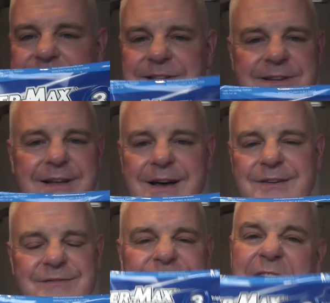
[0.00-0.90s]
Easy to
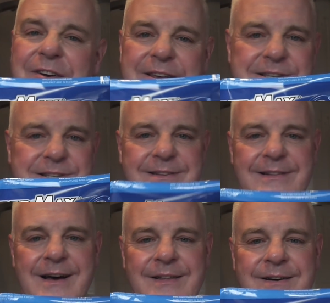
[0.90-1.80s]
lather, very easy
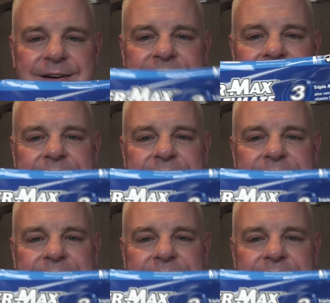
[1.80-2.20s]
to lather.